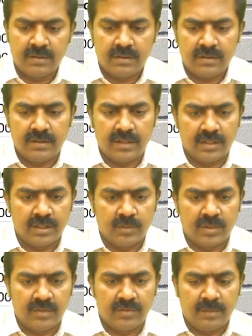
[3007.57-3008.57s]
The other
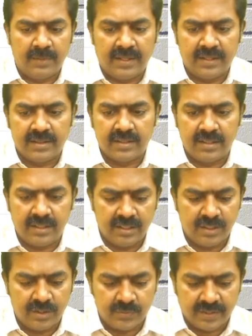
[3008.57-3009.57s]
one will be like 30
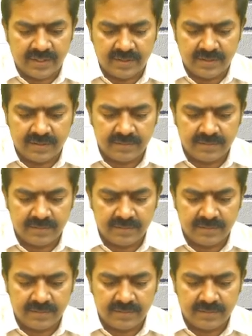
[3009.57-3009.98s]
into 500.